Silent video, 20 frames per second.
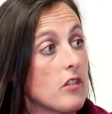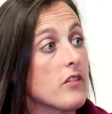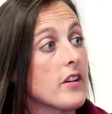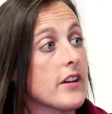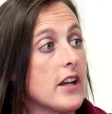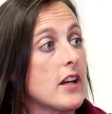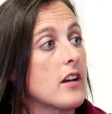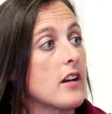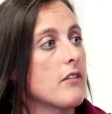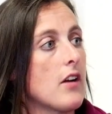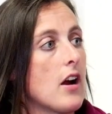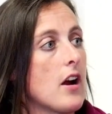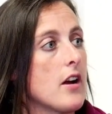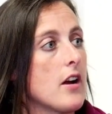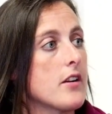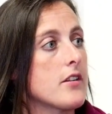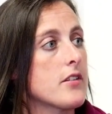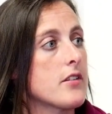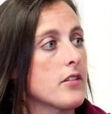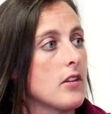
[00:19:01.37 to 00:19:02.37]
but Dervla
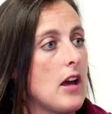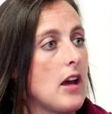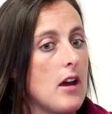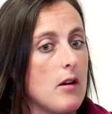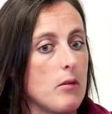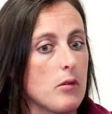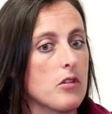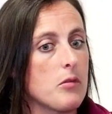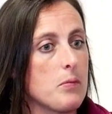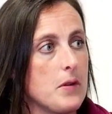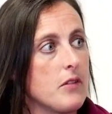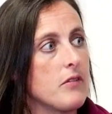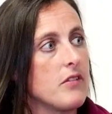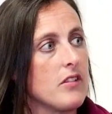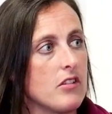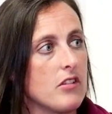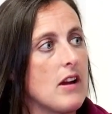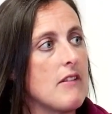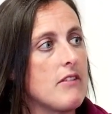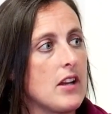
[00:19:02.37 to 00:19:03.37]
Nicavard uh, was a bit
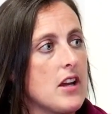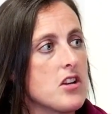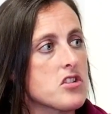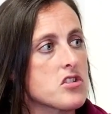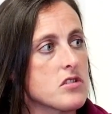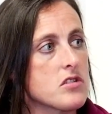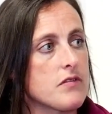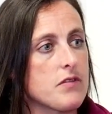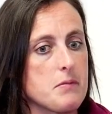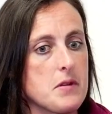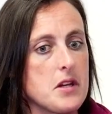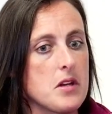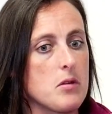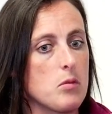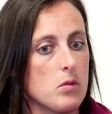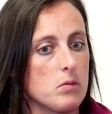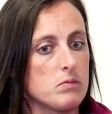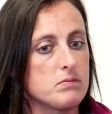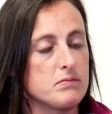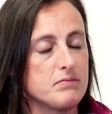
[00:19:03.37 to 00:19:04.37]
of a revelation for me.
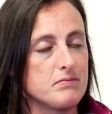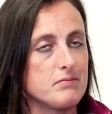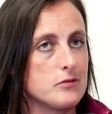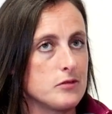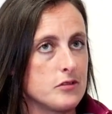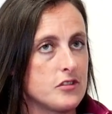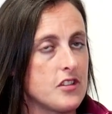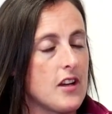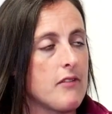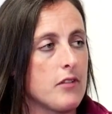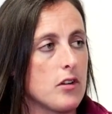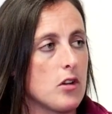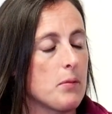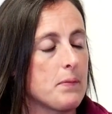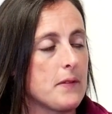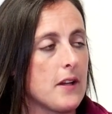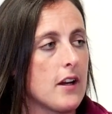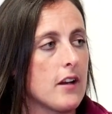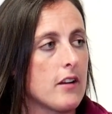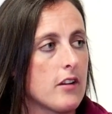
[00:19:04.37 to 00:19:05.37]
Definitely
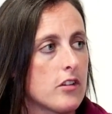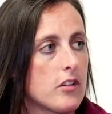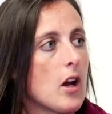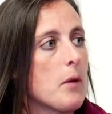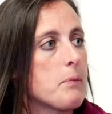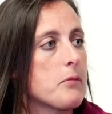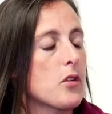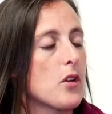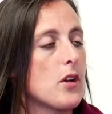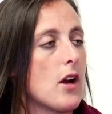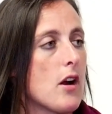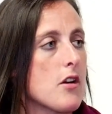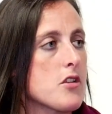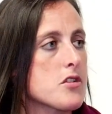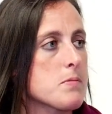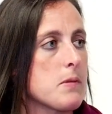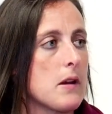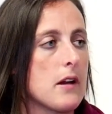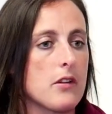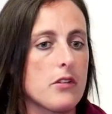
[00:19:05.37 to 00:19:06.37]
up there in the top three
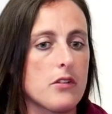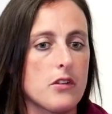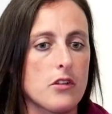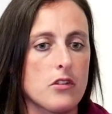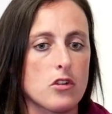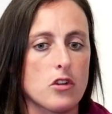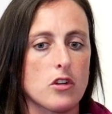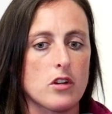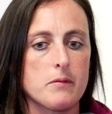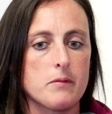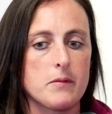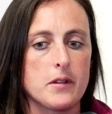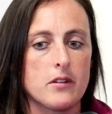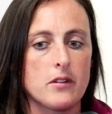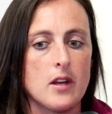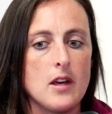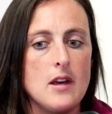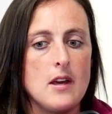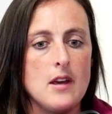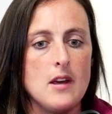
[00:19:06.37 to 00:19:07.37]
Irish players this
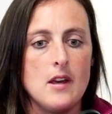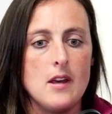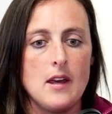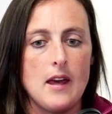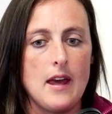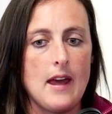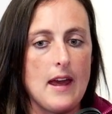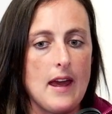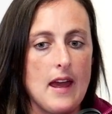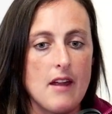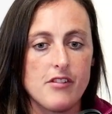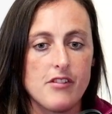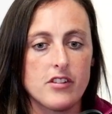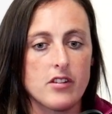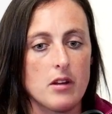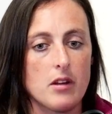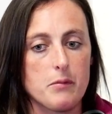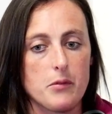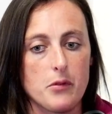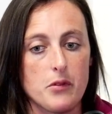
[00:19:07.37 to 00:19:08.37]
tournament. Uh, every
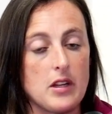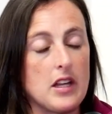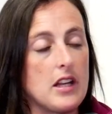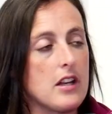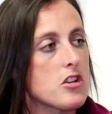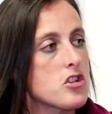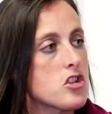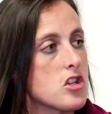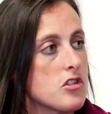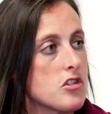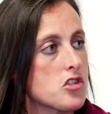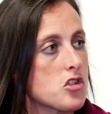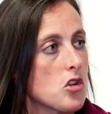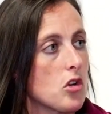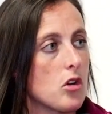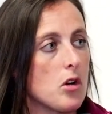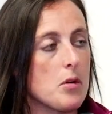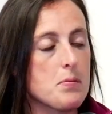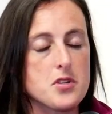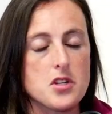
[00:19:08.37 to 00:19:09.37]
time it was needed, she
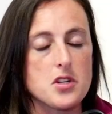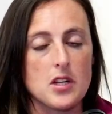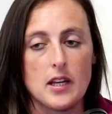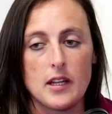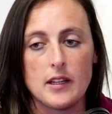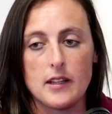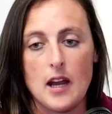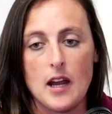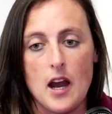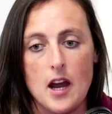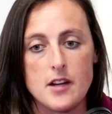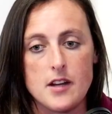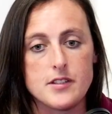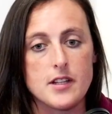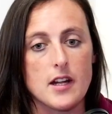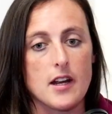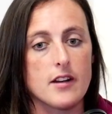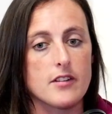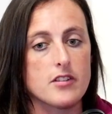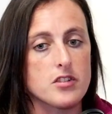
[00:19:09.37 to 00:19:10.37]
stood up, she gained the hard
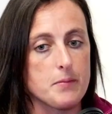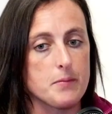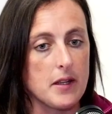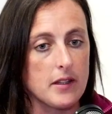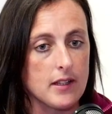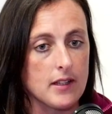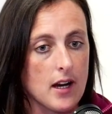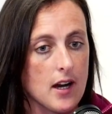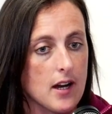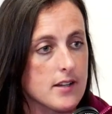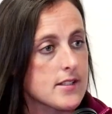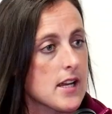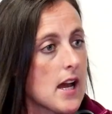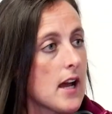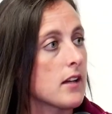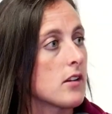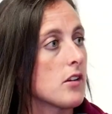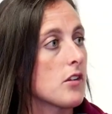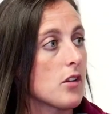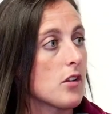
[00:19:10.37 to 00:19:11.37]
yards, she made the hard
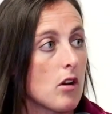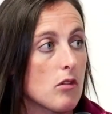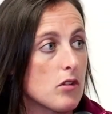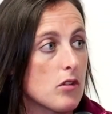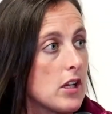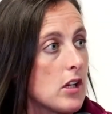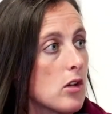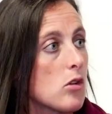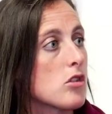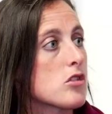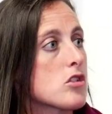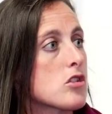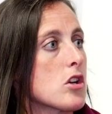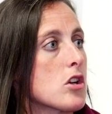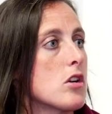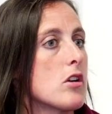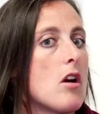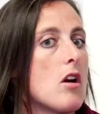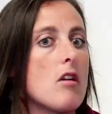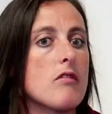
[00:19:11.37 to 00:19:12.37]
tackles, got really good
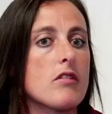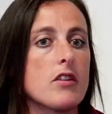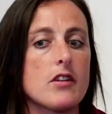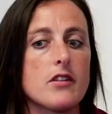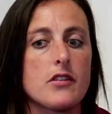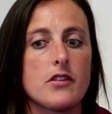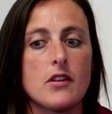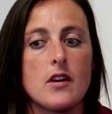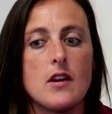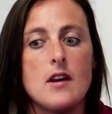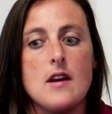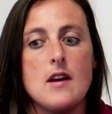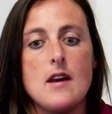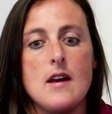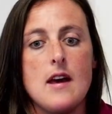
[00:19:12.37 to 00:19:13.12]
turnovers,